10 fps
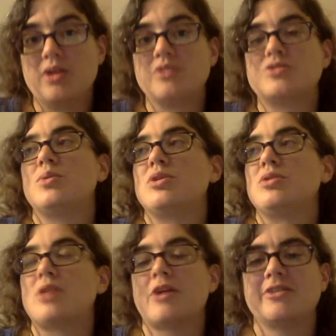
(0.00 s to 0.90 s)
So when you're
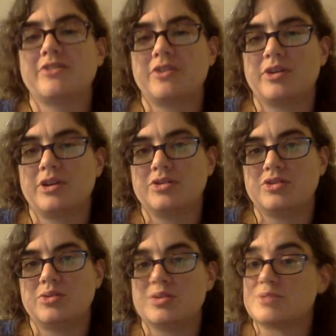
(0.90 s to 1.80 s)
not referring
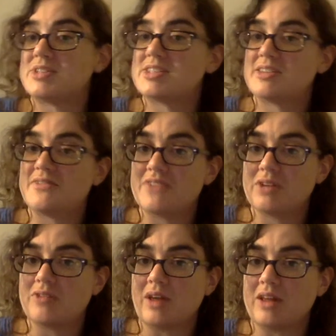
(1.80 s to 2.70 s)
to a
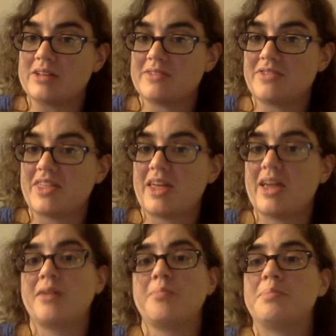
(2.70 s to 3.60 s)
specific relative thing,